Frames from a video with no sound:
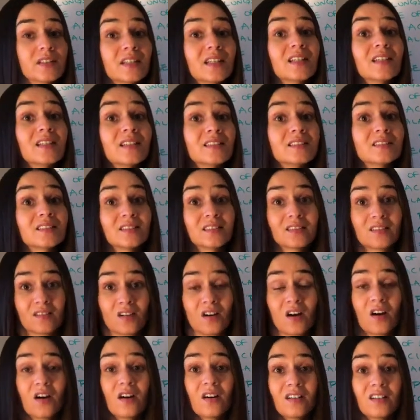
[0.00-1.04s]
These
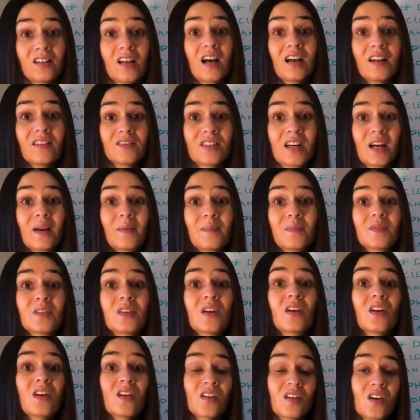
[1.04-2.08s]
are a lot of times
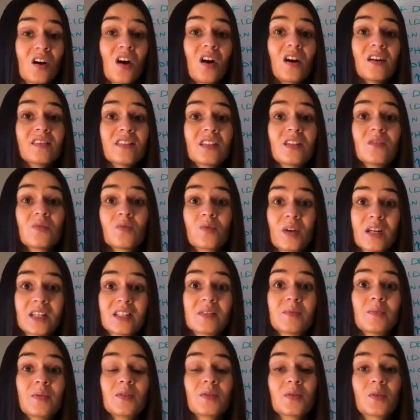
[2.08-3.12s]
causing
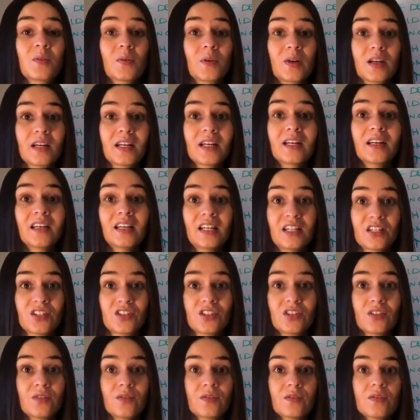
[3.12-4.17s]
respiratory
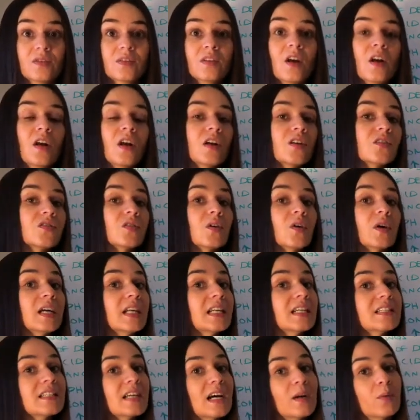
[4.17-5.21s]
issues. So
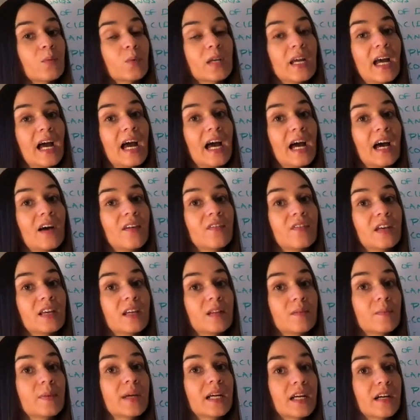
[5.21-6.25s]
anytime we have
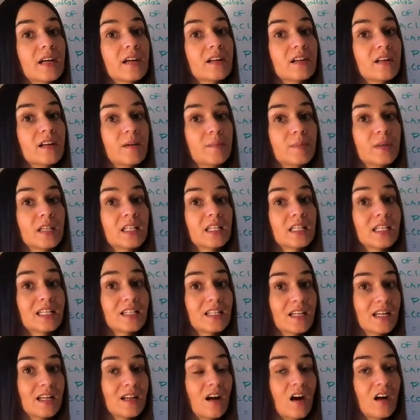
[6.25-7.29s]
impaired ability
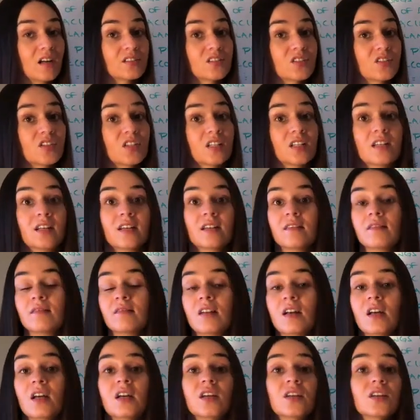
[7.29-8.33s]
to get oxygen
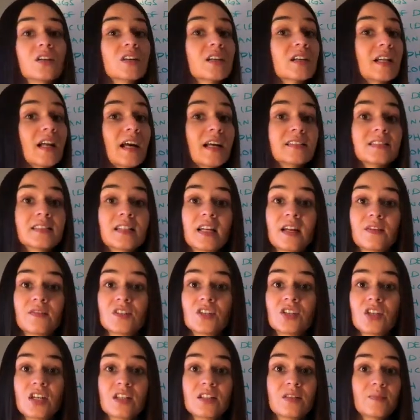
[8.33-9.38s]
in, your clients can have
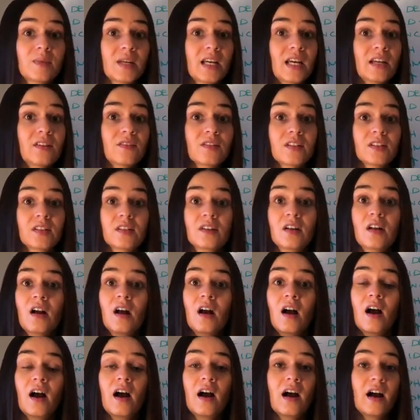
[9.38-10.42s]
a change of behavior.
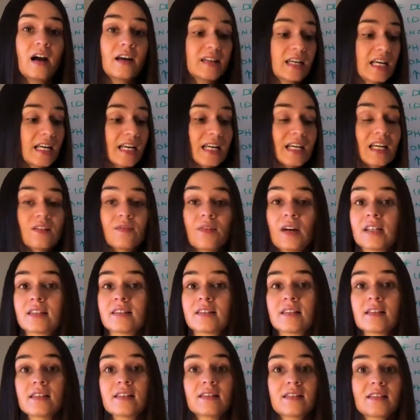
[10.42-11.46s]
They can get
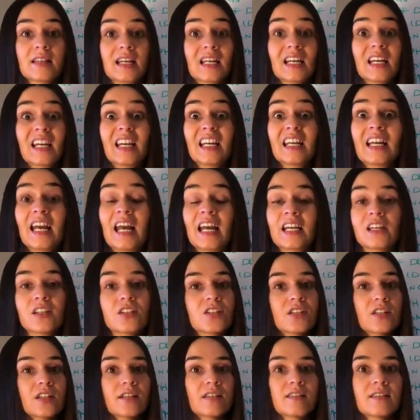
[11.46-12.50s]
restless, they can get
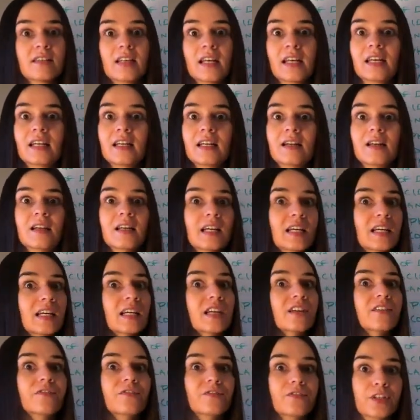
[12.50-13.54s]
anxious, they can
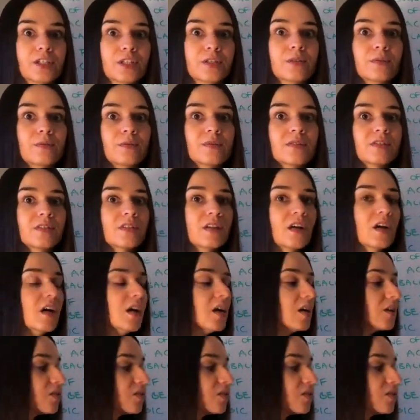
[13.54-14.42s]
get confused.